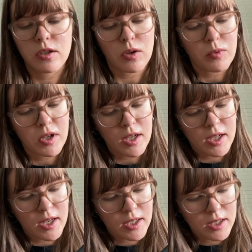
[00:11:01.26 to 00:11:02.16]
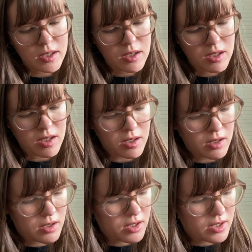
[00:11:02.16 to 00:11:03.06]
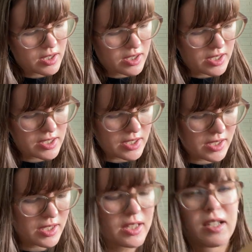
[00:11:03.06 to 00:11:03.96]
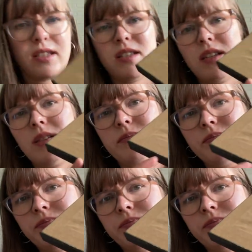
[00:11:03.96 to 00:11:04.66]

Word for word: know where i'll hang it Ew this I did not see.